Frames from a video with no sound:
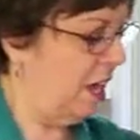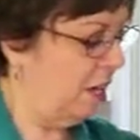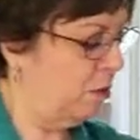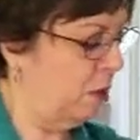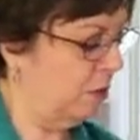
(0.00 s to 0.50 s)

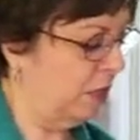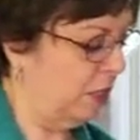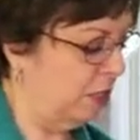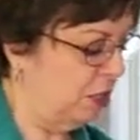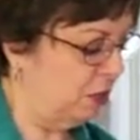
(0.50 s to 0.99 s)
And what we're
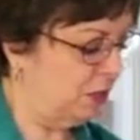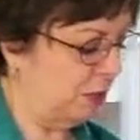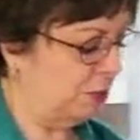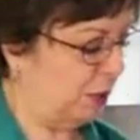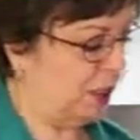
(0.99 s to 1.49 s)
going to do is
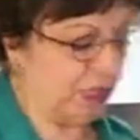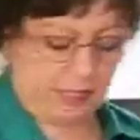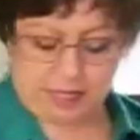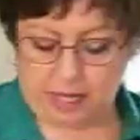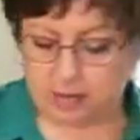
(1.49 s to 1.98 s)
bring
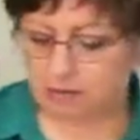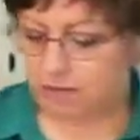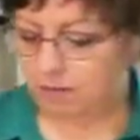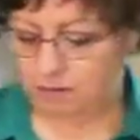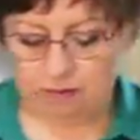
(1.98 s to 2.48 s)
this down.
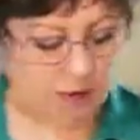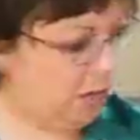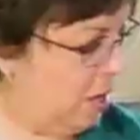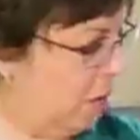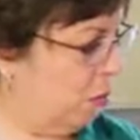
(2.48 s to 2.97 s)

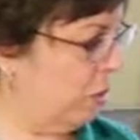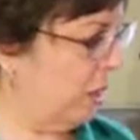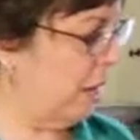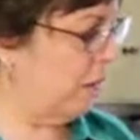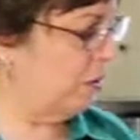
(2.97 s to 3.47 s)
We're
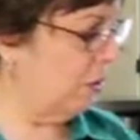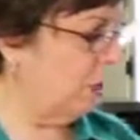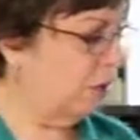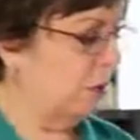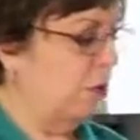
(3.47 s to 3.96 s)
now going
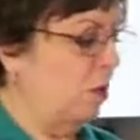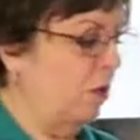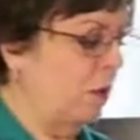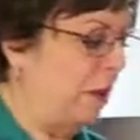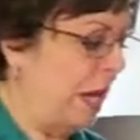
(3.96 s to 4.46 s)
to remove
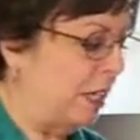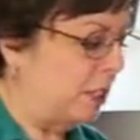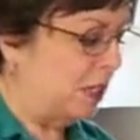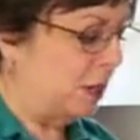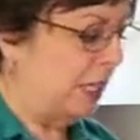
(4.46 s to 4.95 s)
our paddle
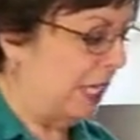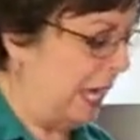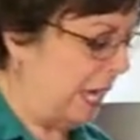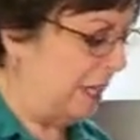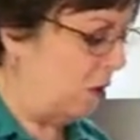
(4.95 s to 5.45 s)
so we can
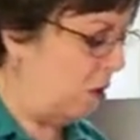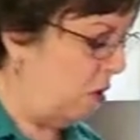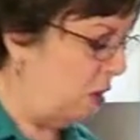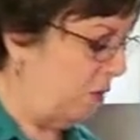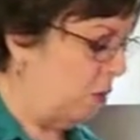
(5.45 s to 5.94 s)
add
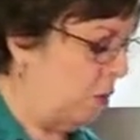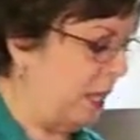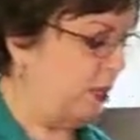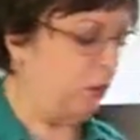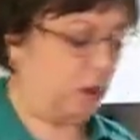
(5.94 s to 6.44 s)
all of our
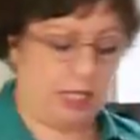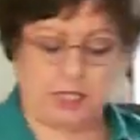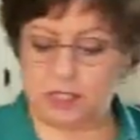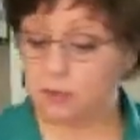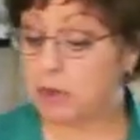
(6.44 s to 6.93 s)
wet
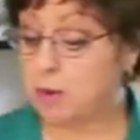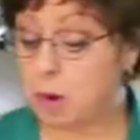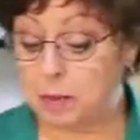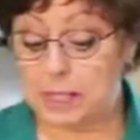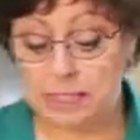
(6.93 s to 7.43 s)
ingredients for the
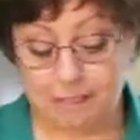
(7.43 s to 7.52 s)
moment.